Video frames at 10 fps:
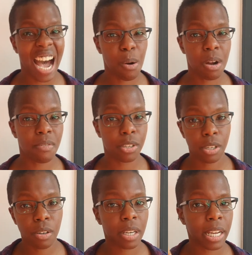However,
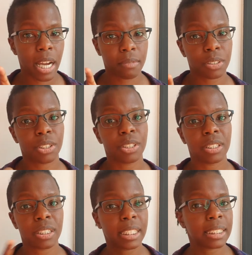you're gonna have to choose
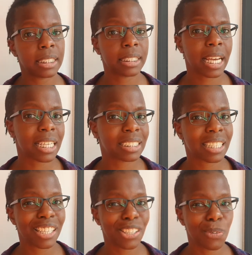the 60 seconds
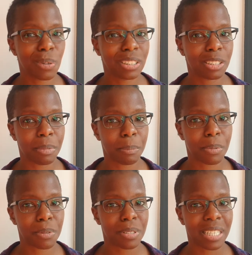that you want to be
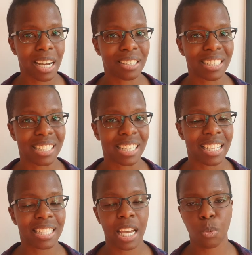pulled down into
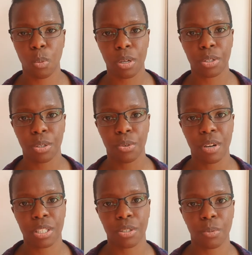this, and we'll do the
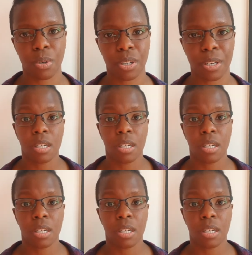rest of the work.